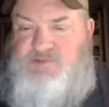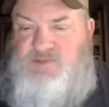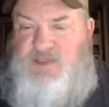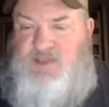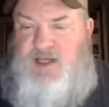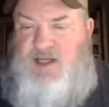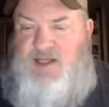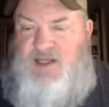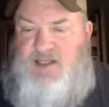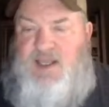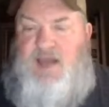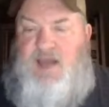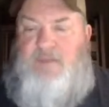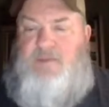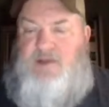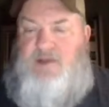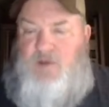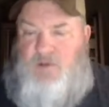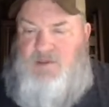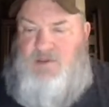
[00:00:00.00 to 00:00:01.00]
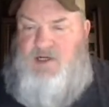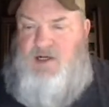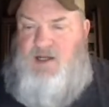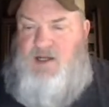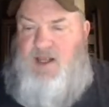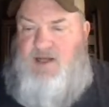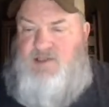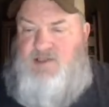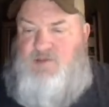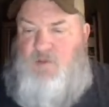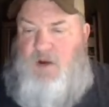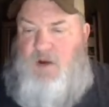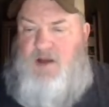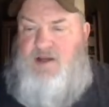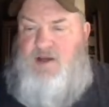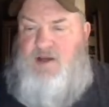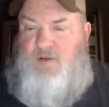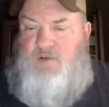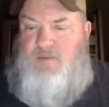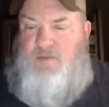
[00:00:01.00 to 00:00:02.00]
Yep, a North Carolina swan
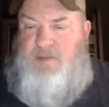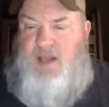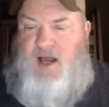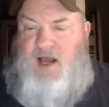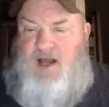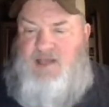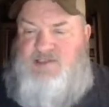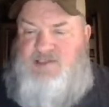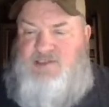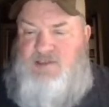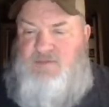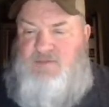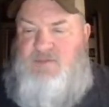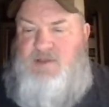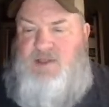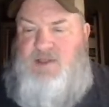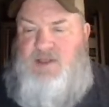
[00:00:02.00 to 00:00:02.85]
hunt would be awesome.